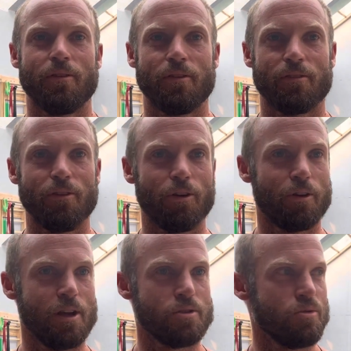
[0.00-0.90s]
There's a lot of
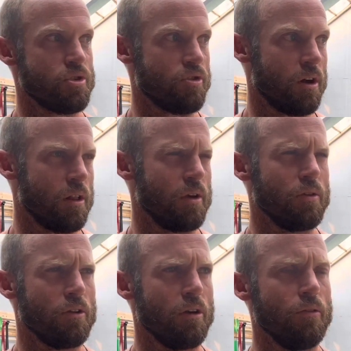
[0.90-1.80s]
guys who are struggling, who
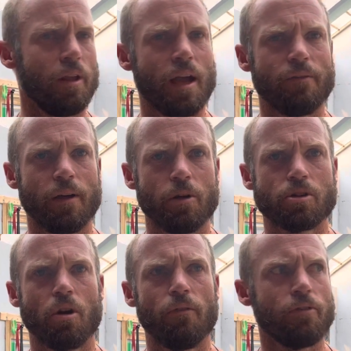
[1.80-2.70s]
don't really have that much
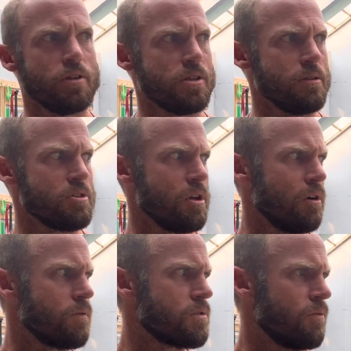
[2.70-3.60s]
confidence in
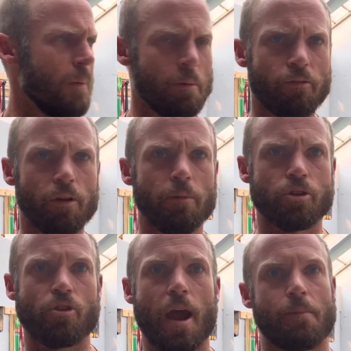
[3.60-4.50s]
themselves, maybe feel a bit
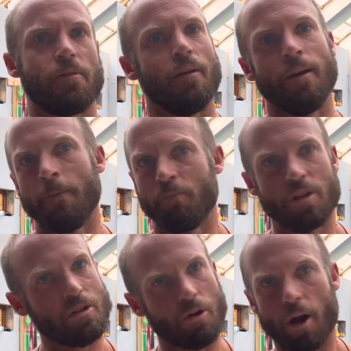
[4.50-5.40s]
trapped.
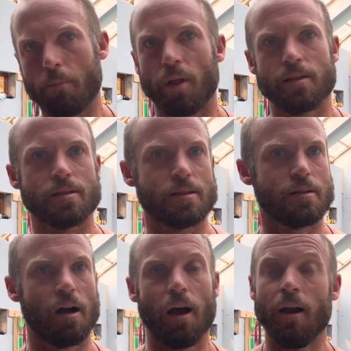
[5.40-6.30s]
This is a great place to
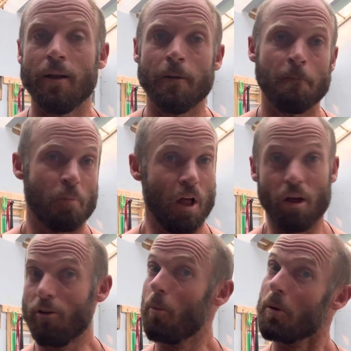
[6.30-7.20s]
start. I
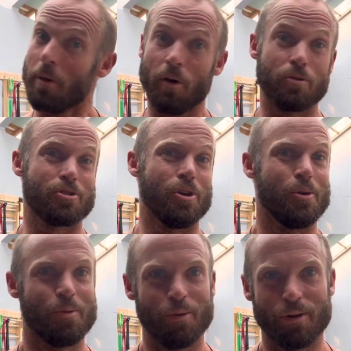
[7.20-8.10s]
love helping men also
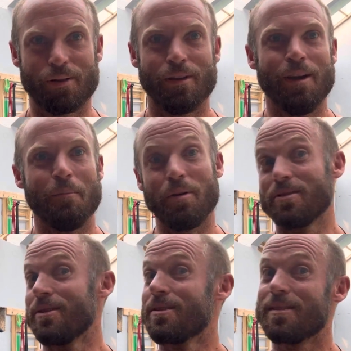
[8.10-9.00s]
with
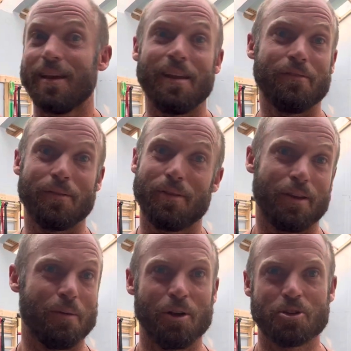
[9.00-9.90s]
business, and even
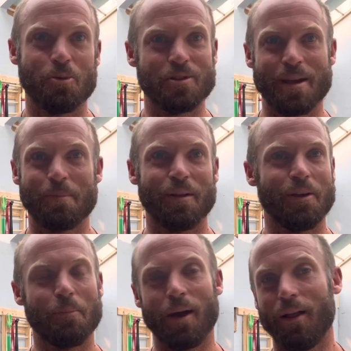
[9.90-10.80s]
thinking much more deeply
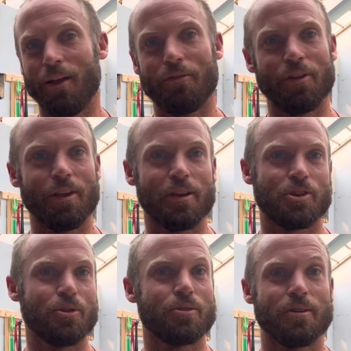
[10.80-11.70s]
about loving their
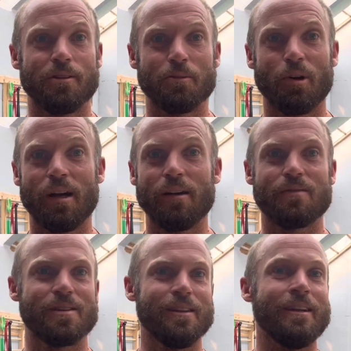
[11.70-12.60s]
children and
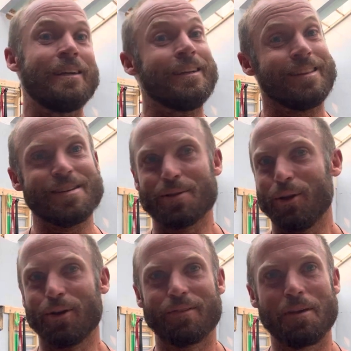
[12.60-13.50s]
wives. And there's a
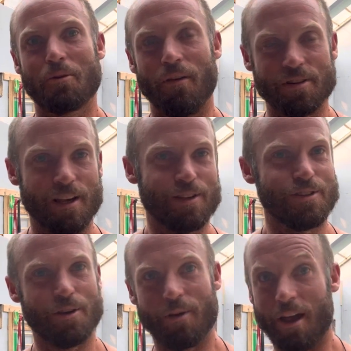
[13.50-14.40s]
lot of deep conversations
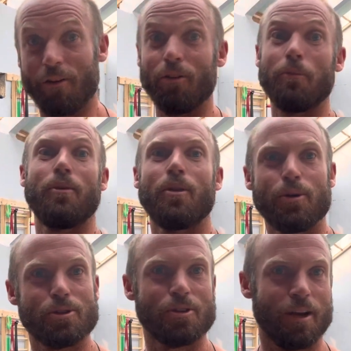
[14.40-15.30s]
that we're having on the
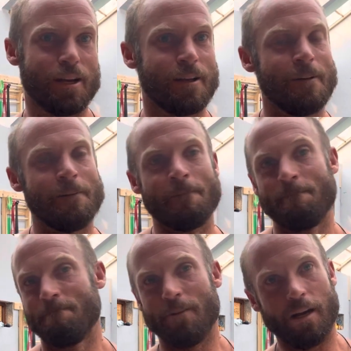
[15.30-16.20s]
brotherhood side.
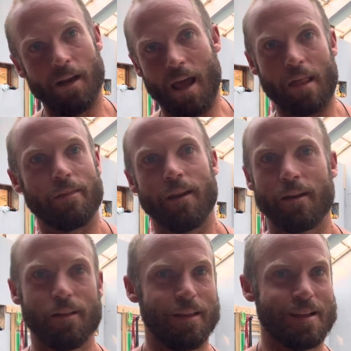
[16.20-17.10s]
But
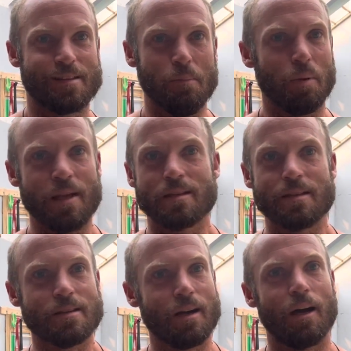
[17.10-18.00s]
athletically, that's a place to
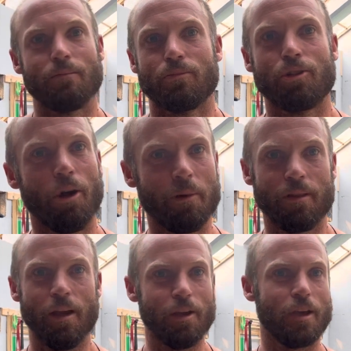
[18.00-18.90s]
start. Show me
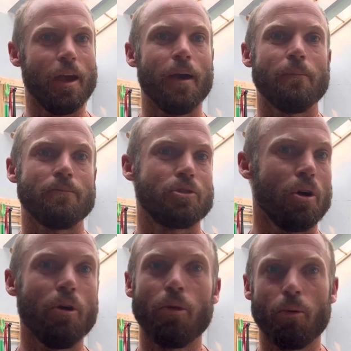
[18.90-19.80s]
that you care.
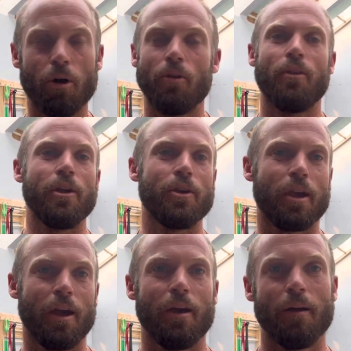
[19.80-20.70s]
Show the world that you
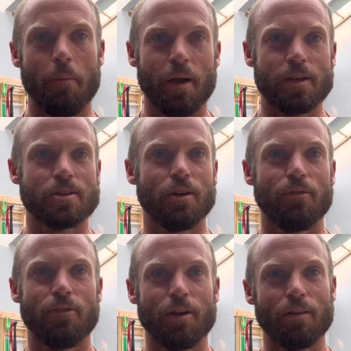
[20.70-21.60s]
care about
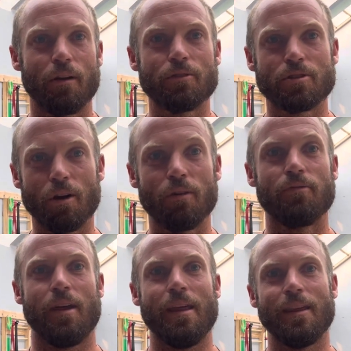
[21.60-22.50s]
yourself, that you love yourself,
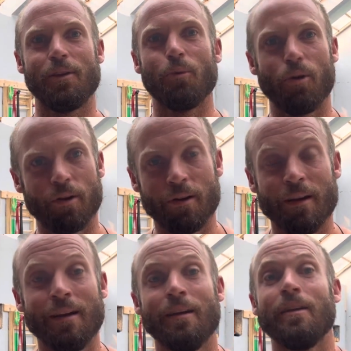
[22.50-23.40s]
and that you want to
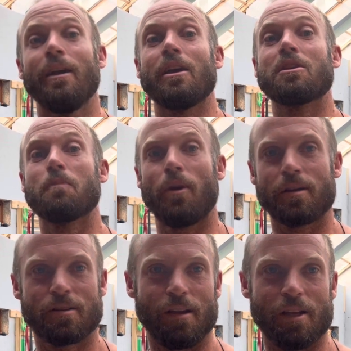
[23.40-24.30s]

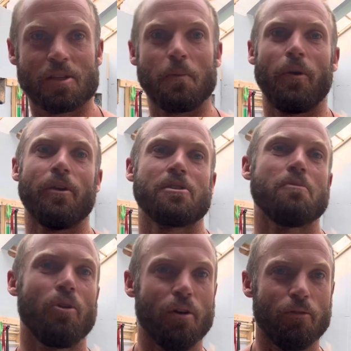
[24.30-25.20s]
express and experience
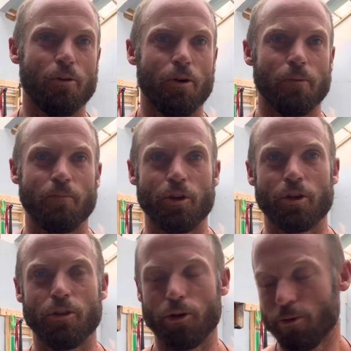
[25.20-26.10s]
more of what you
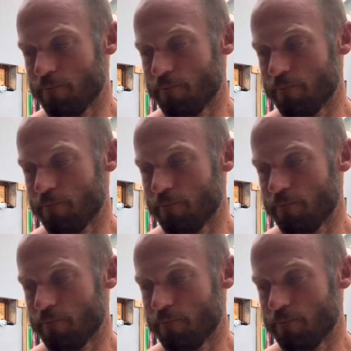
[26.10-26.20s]
can do.